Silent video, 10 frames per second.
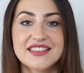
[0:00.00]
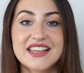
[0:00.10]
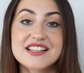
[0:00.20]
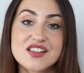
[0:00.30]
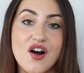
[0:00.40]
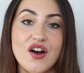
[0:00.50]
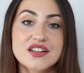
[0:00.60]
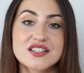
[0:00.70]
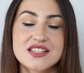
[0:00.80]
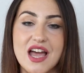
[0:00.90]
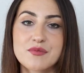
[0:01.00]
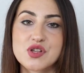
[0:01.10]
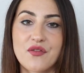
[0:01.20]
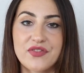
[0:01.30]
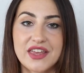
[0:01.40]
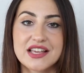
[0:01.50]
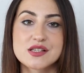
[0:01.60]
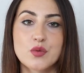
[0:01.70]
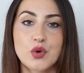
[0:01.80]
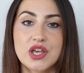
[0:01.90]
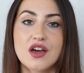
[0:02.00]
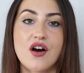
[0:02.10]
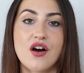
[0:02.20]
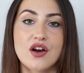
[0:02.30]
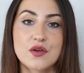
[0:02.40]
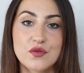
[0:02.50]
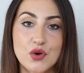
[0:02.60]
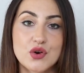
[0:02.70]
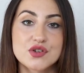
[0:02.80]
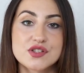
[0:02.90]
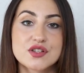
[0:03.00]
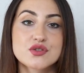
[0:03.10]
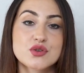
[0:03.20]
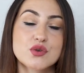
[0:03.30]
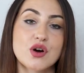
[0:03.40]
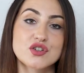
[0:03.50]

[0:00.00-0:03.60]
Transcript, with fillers: These are the types of things that we are forced to